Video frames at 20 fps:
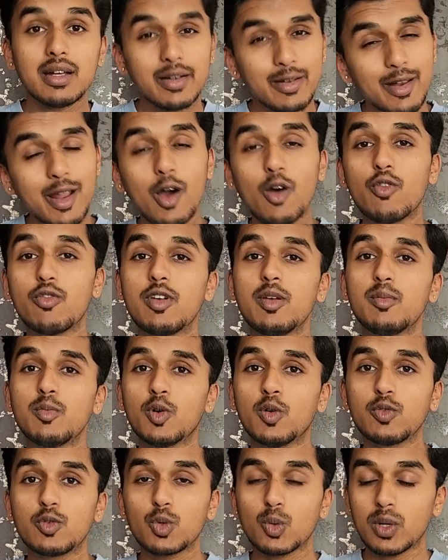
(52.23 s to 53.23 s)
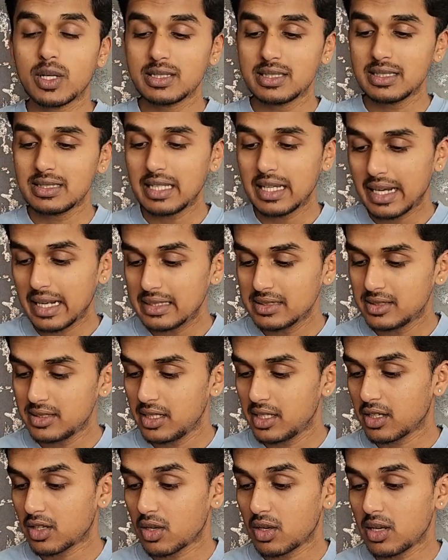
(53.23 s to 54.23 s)
Now we move towards the second
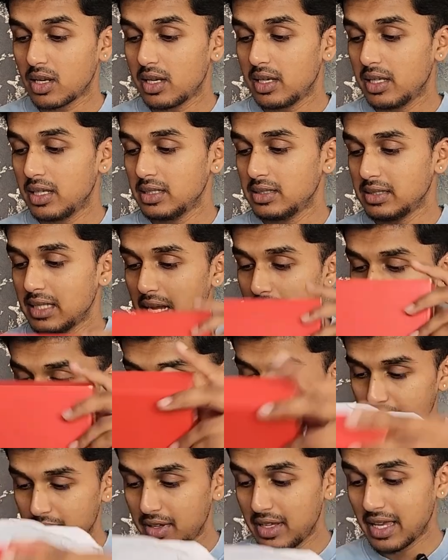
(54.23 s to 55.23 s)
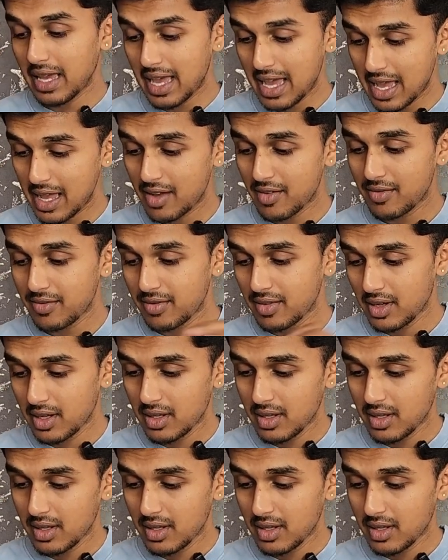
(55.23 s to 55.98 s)
sneaker on our list and we have